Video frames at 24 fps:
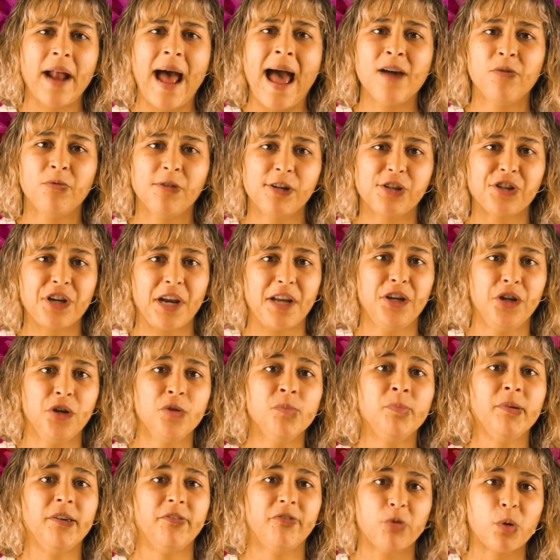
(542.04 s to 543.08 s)
I wish I knew
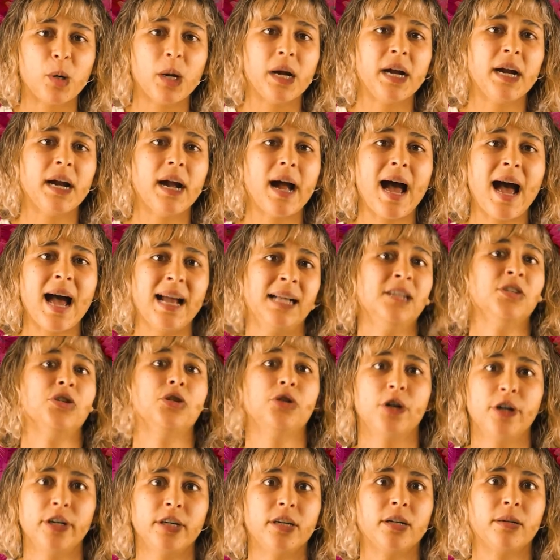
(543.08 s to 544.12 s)
before I
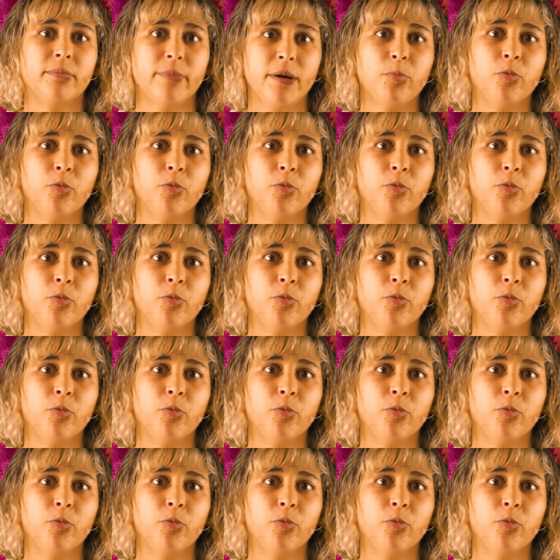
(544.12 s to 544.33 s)
started my